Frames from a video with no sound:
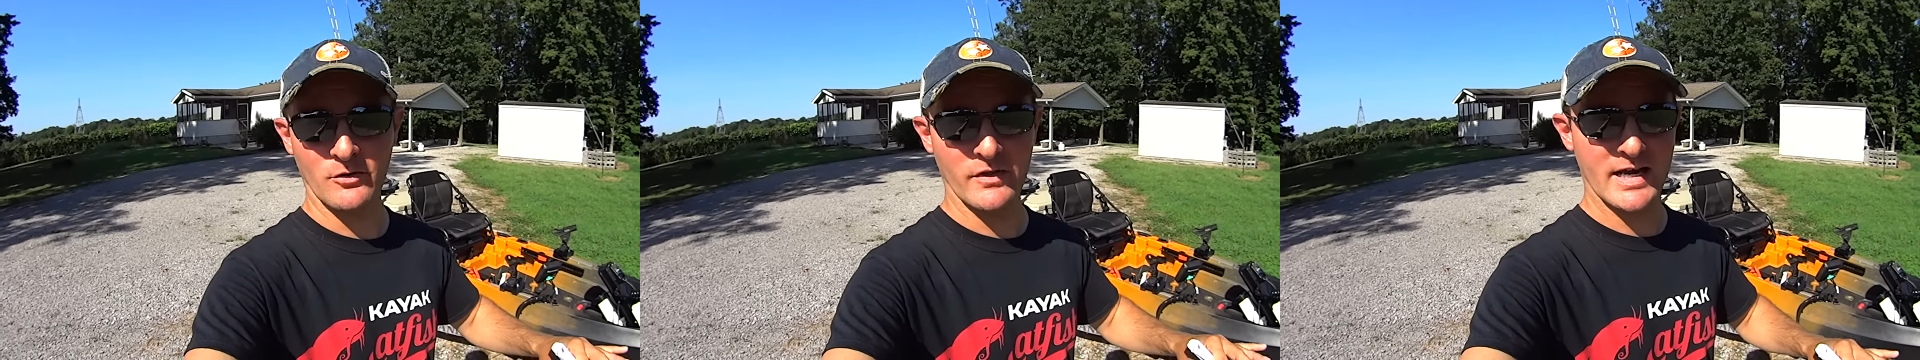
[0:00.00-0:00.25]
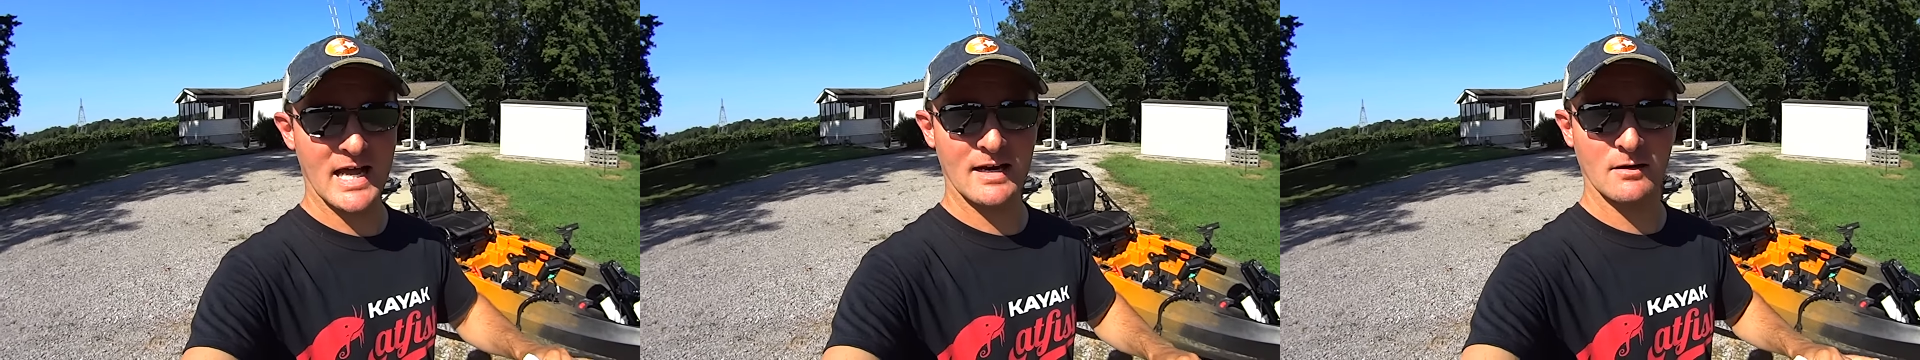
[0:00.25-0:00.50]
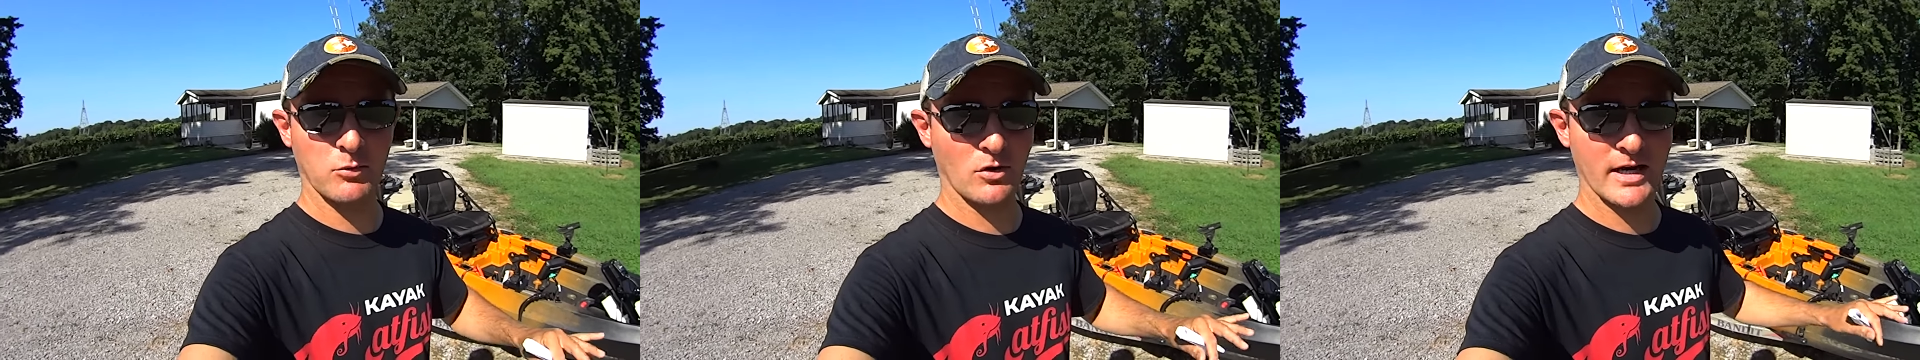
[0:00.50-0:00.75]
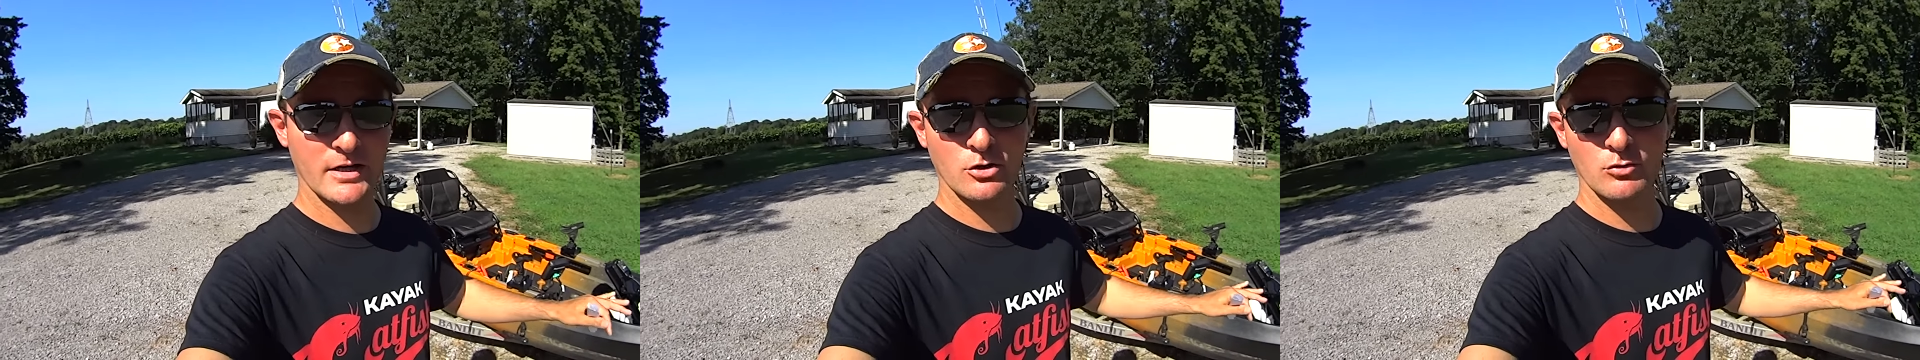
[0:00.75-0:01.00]
They had a
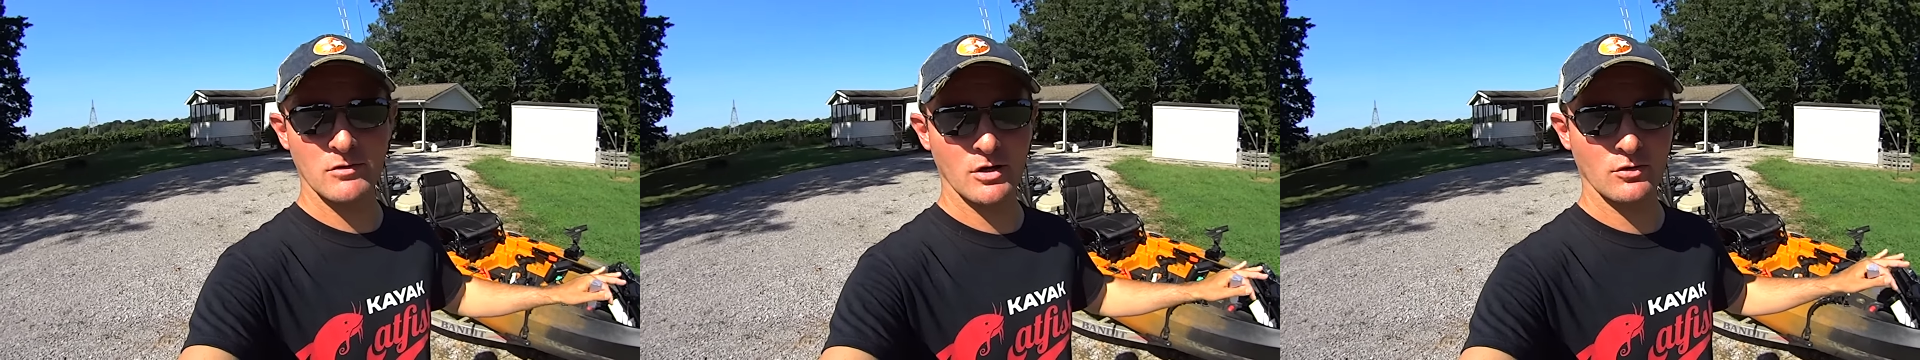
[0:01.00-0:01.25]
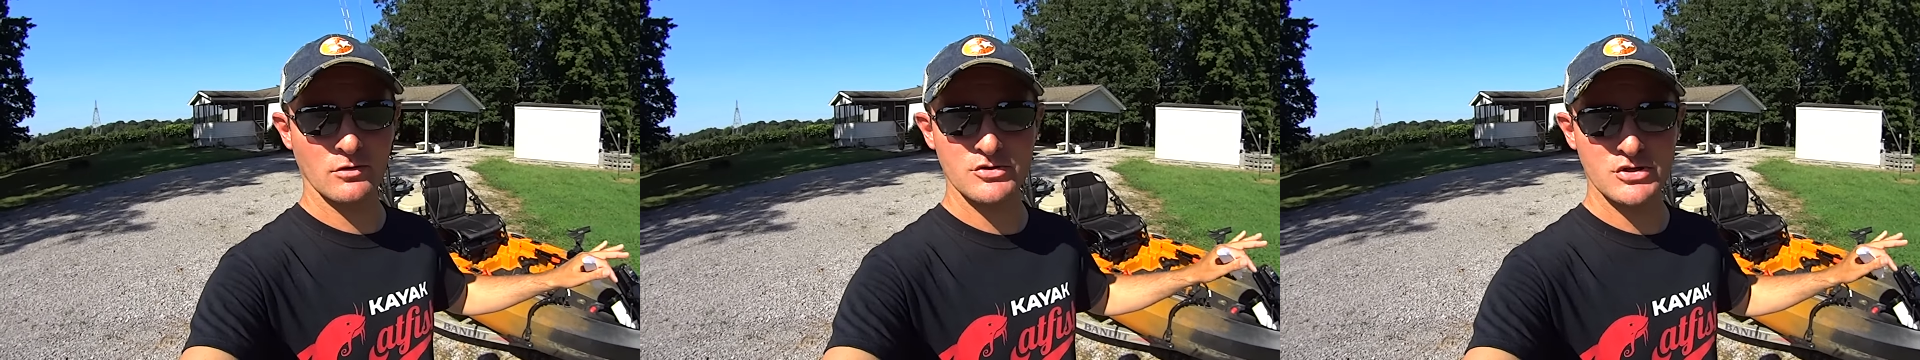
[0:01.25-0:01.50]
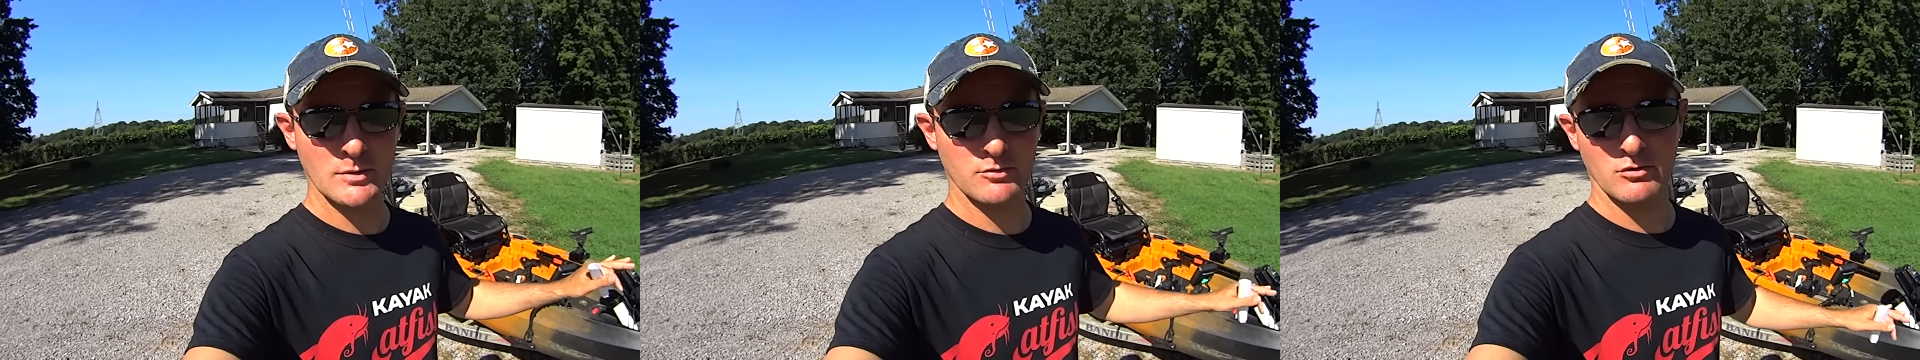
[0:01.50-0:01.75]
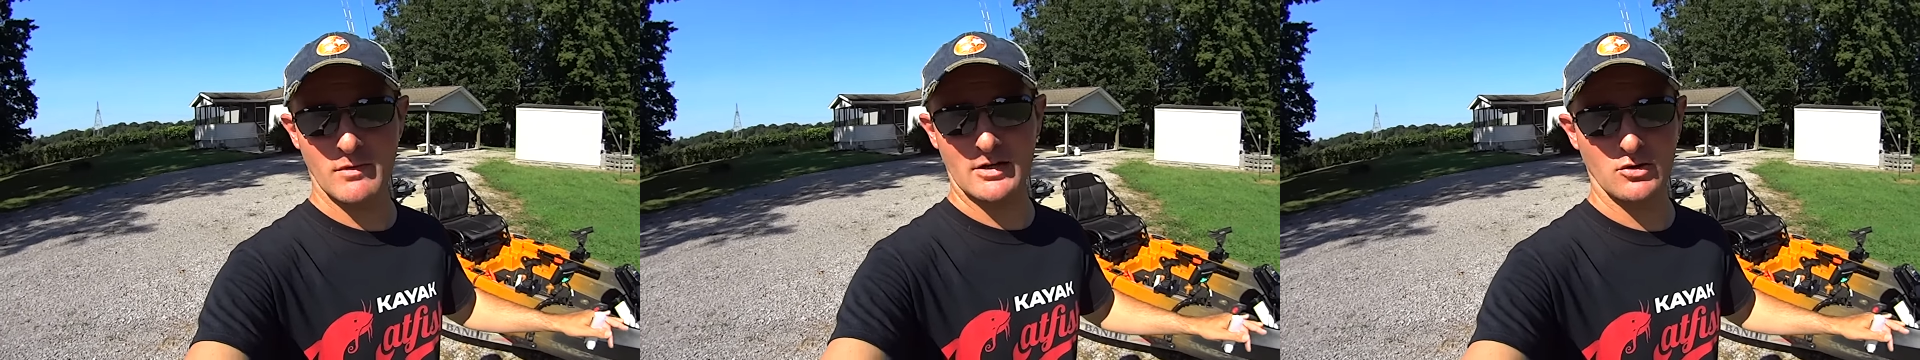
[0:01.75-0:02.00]
brand new motor shipped
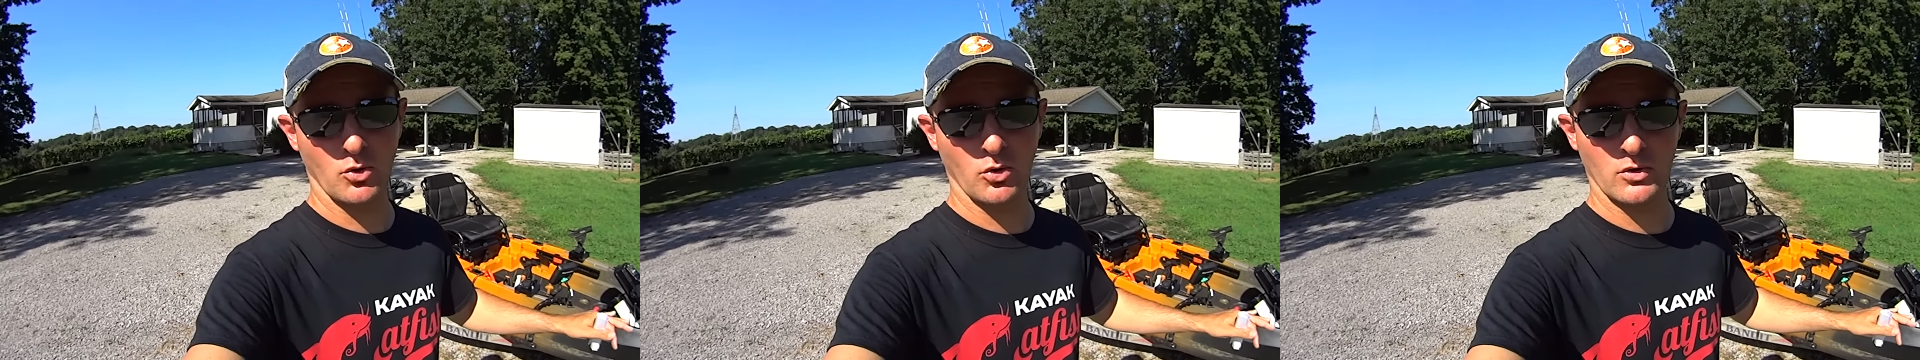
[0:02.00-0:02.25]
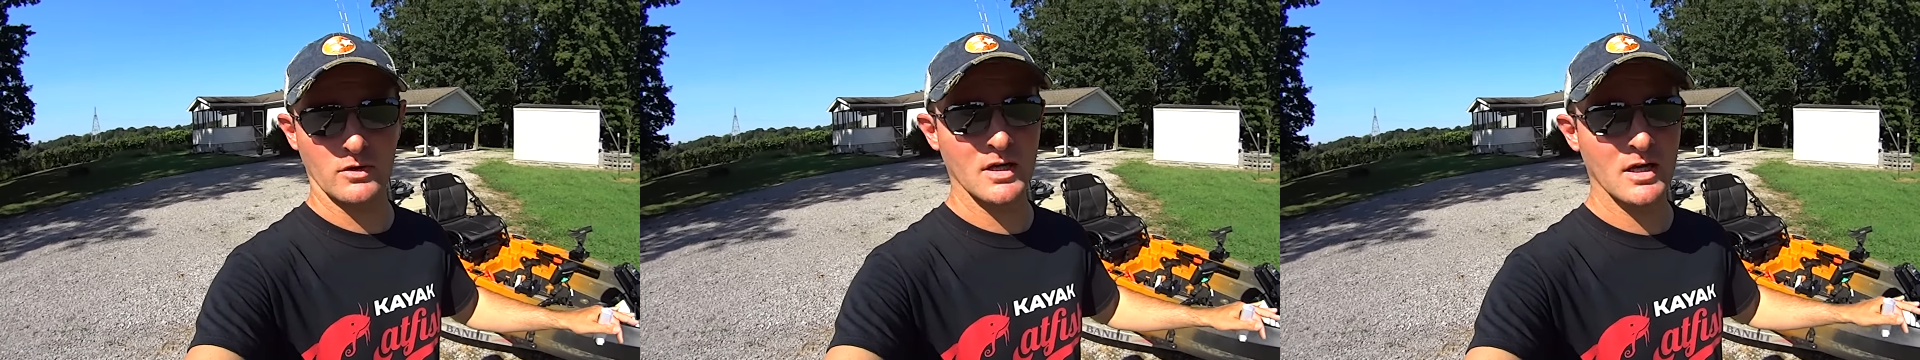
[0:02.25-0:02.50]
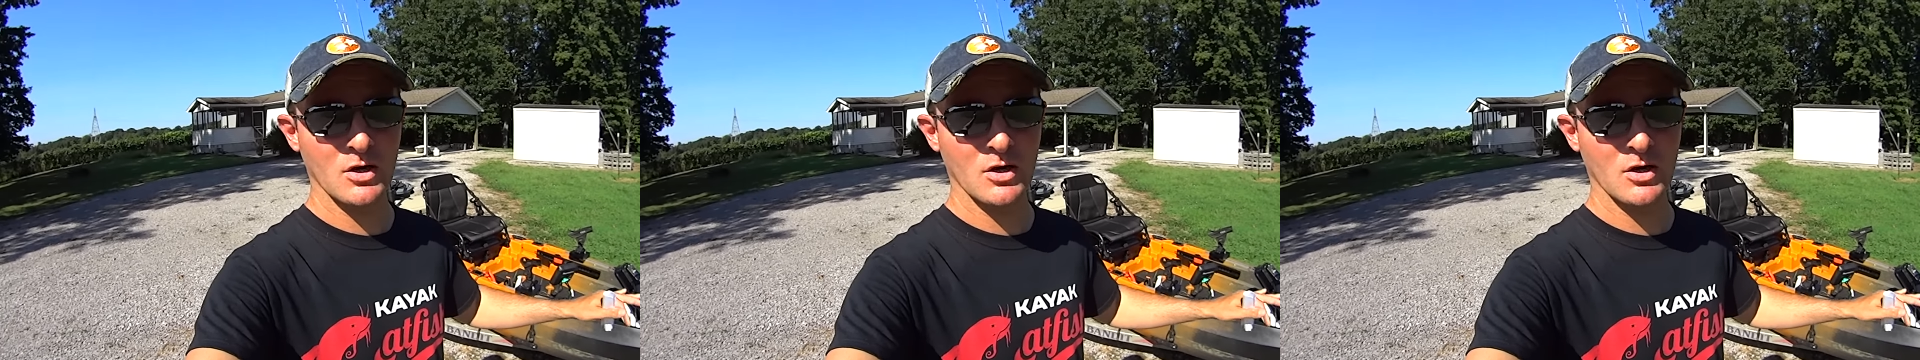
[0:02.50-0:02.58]
to my door